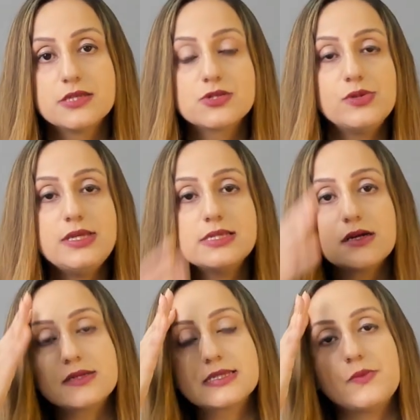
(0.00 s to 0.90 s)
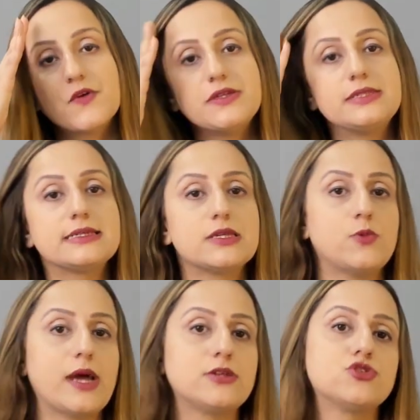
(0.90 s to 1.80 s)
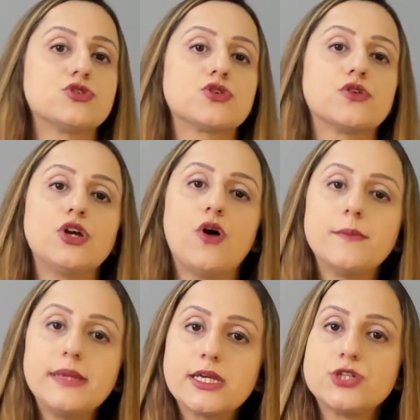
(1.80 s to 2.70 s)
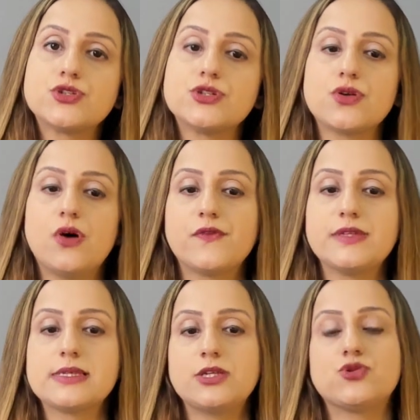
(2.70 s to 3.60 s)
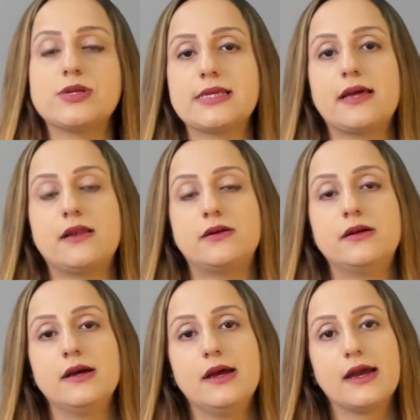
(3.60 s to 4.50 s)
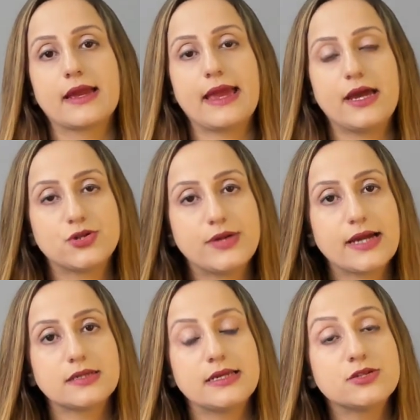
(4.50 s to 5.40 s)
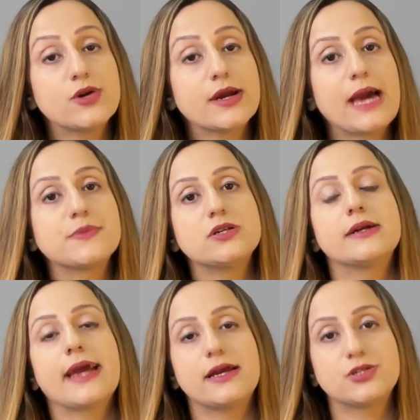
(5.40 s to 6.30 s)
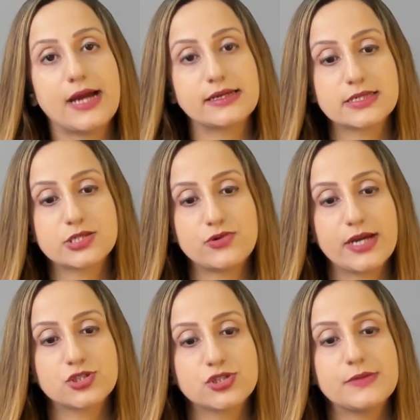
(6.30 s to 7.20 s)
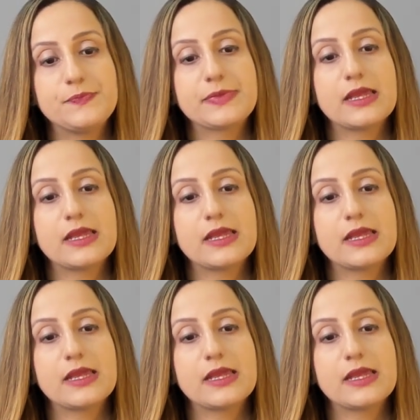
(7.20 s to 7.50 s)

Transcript: So these are some of the disadvantages or the complications of this intracellular cataract, intracapsular cataract extraction.